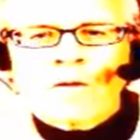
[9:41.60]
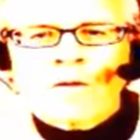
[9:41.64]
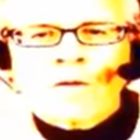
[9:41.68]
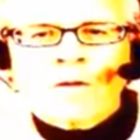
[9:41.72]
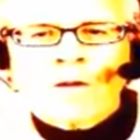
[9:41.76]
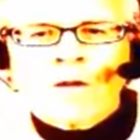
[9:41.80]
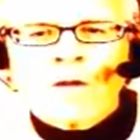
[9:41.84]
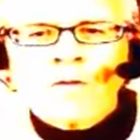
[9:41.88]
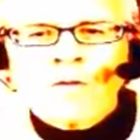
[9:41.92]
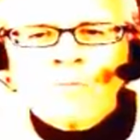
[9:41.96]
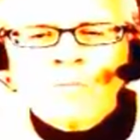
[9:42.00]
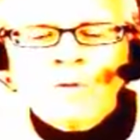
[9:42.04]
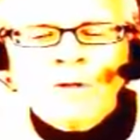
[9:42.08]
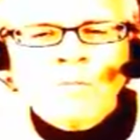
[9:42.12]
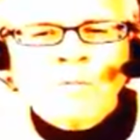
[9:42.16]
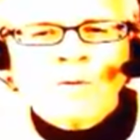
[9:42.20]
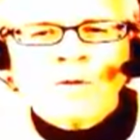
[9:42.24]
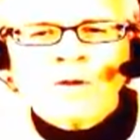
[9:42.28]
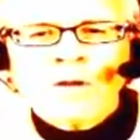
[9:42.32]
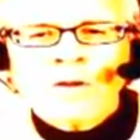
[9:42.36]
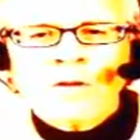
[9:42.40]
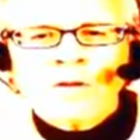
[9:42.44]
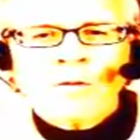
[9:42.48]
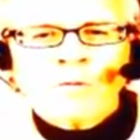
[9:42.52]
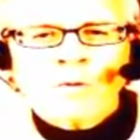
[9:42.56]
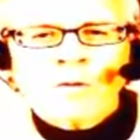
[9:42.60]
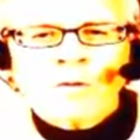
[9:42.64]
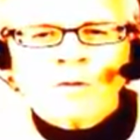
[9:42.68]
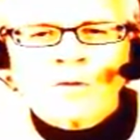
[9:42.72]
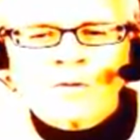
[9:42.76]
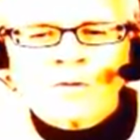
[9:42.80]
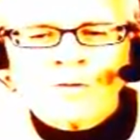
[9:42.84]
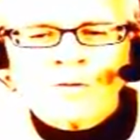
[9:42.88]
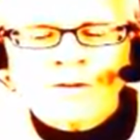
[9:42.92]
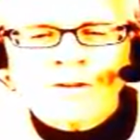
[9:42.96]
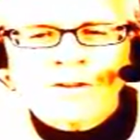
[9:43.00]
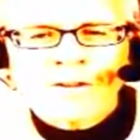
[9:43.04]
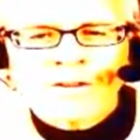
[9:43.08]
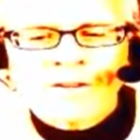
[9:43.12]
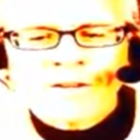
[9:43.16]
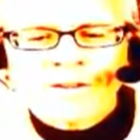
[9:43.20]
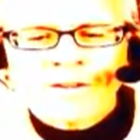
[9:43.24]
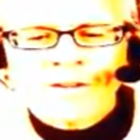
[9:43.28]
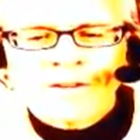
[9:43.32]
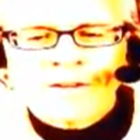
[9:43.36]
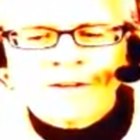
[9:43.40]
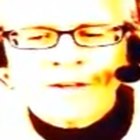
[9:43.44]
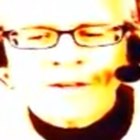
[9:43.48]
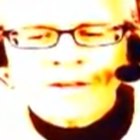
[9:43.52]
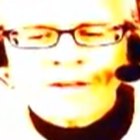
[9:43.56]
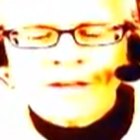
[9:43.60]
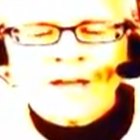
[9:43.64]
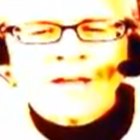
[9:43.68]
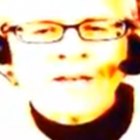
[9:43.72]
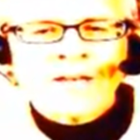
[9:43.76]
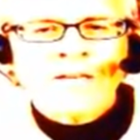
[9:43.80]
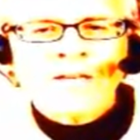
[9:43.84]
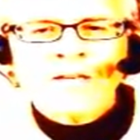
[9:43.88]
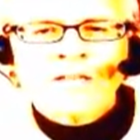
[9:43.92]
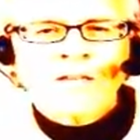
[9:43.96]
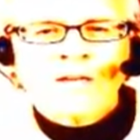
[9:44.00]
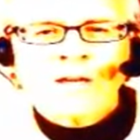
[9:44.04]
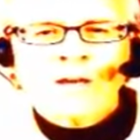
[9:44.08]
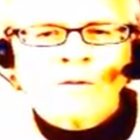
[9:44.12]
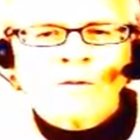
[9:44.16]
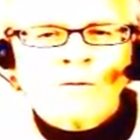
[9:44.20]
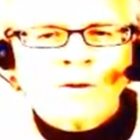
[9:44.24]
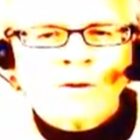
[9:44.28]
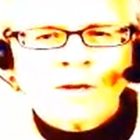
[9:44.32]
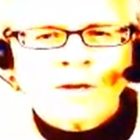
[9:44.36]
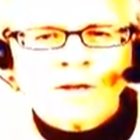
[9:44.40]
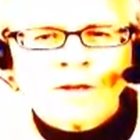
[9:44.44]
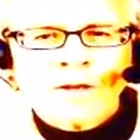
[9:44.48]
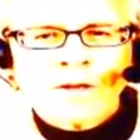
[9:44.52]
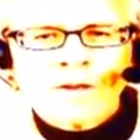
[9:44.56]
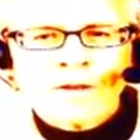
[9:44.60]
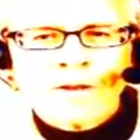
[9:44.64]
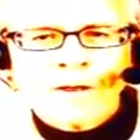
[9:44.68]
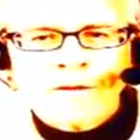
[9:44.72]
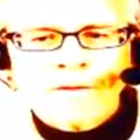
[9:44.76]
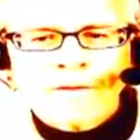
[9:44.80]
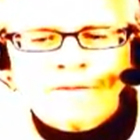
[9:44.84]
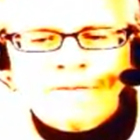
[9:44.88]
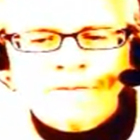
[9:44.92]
All the people in the world can't teach the ego anything.